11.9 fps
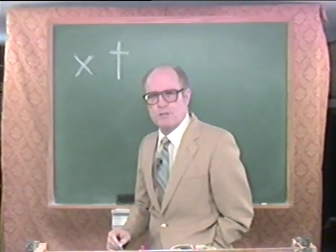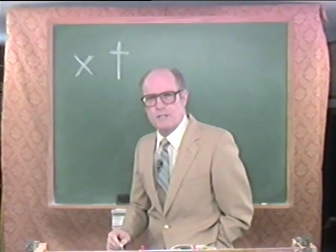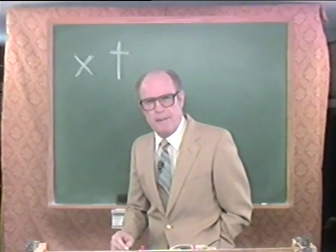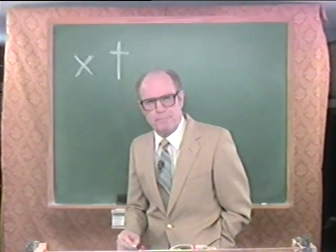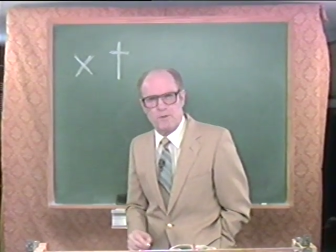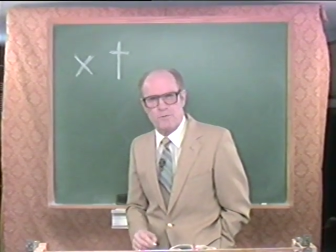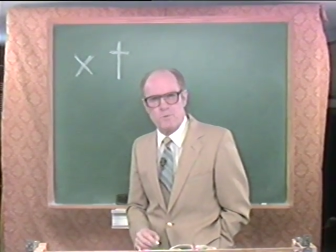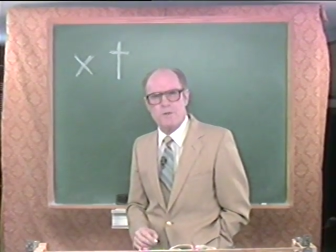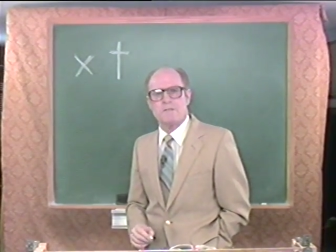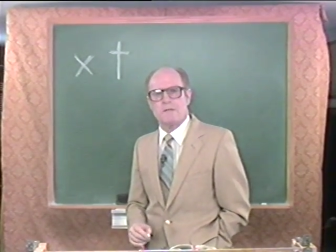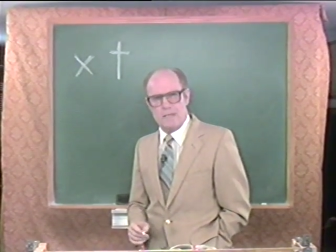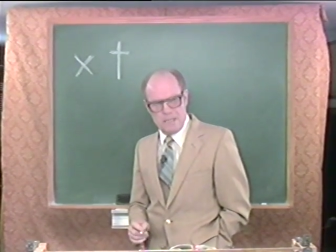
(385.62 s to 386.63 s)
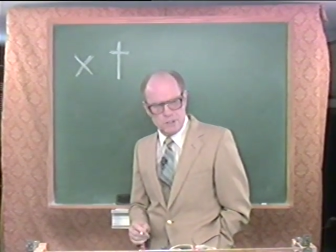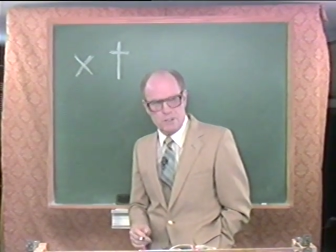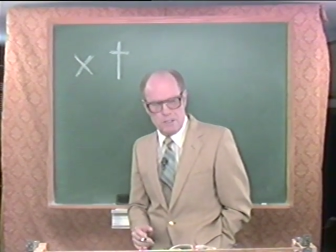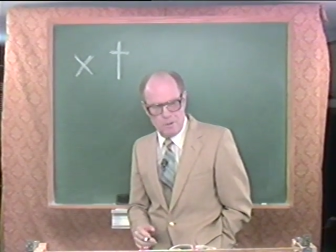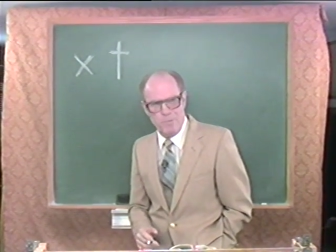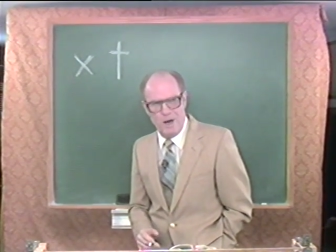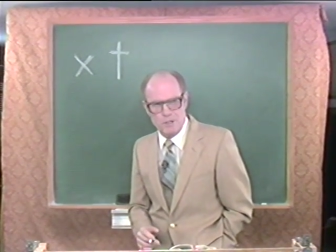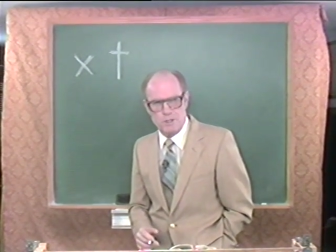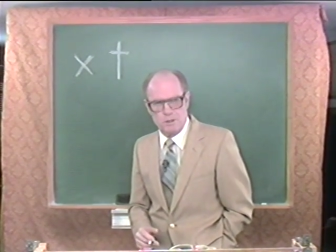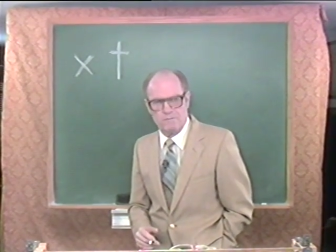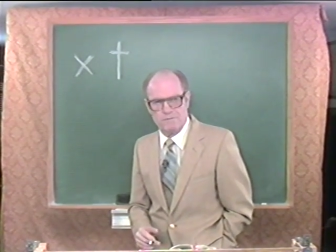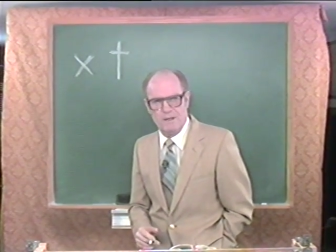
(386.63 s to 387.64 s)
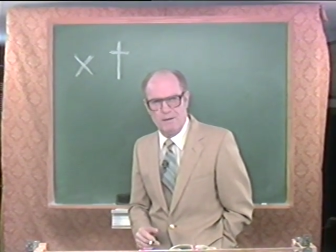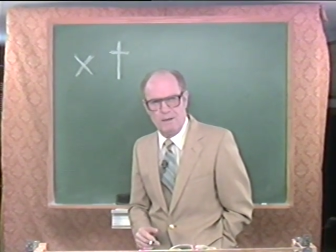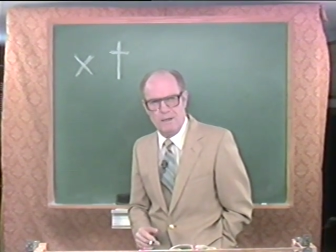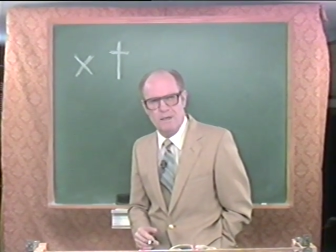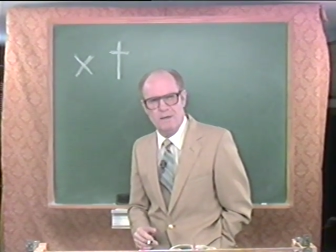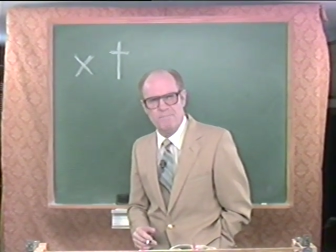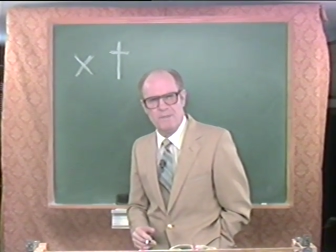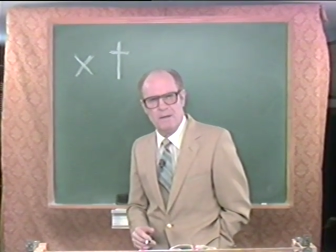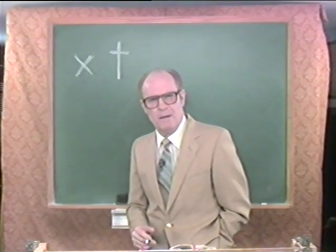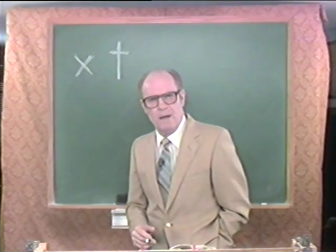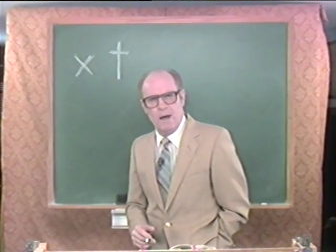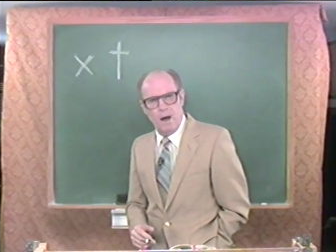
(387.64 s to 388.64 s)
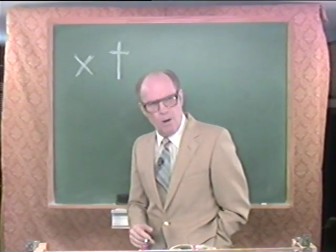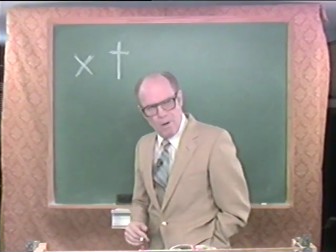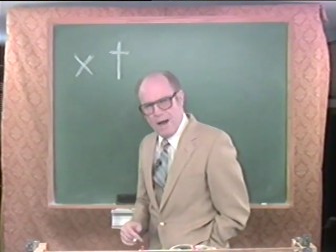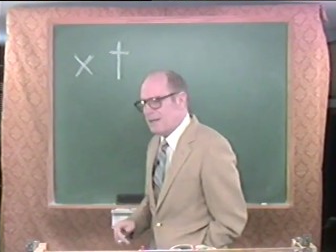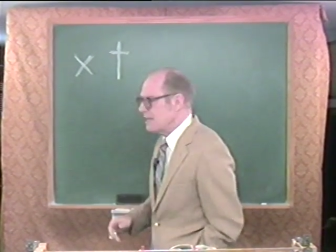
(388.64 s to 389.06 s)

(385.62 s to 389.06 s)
chapter 3 that he's the apostle of God. All right,